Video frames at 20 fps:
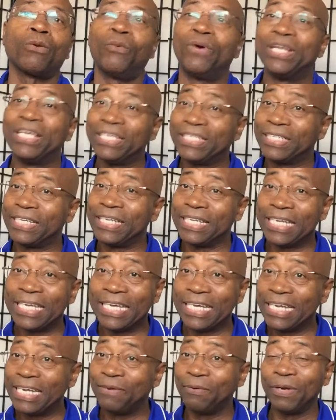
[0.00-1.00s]
when he's in
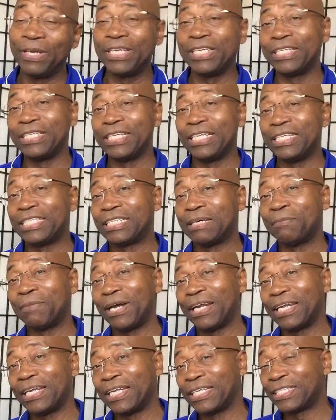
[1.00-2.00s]
need, when he needs
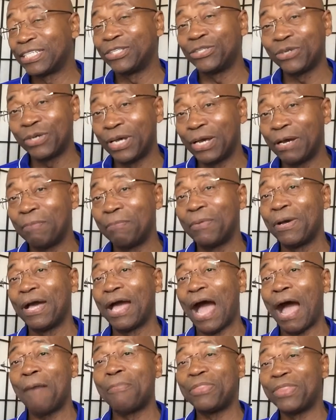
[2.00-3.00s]
somebody to listen to him.
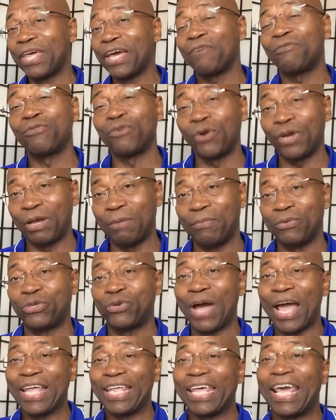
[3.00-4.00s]
I'm there for him.
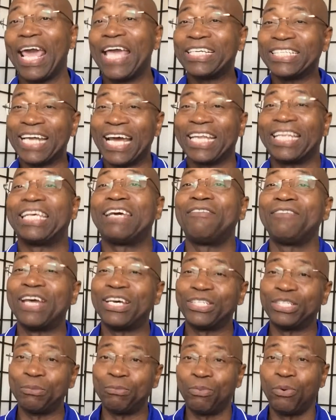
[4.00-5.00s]
So I engage in
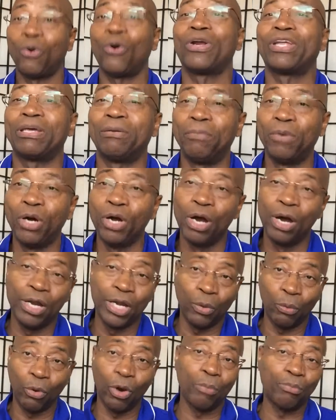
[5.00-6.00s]
activities that support him.
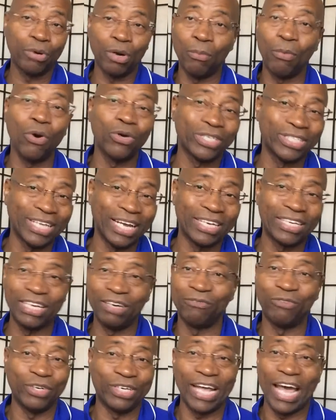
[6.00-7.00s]
The word promotes is not
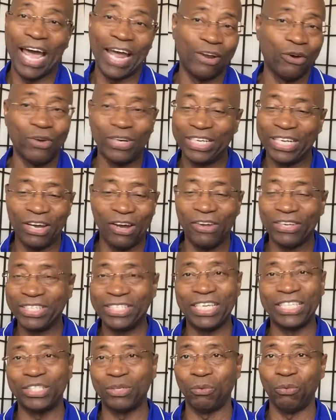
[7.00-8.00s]
tit for tat, or
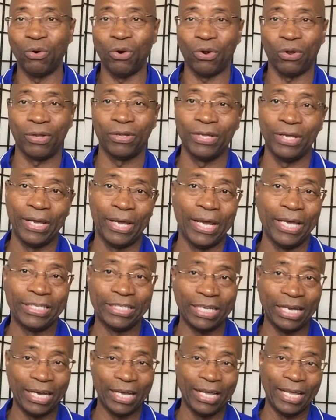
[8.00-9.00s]
else doesn't work.
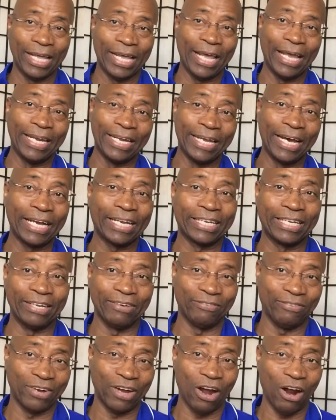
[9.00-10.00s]
It's an
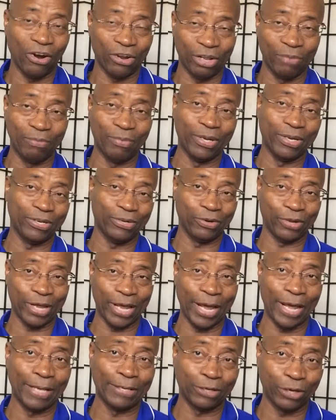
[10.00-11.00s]
inductive argument,
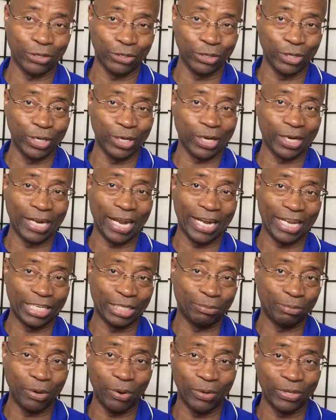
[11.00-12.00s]
okay? Because you're looking at
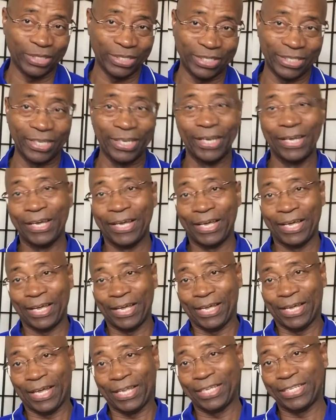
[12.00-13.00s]
experiences.
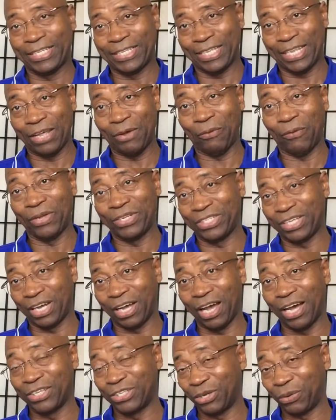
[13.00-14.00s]
This theory is a
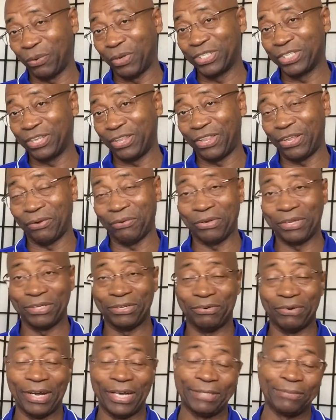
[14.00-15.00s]
consequential theory,
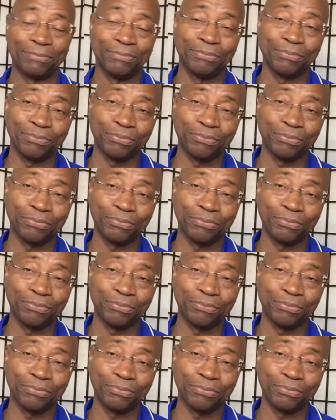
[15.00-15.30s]
right?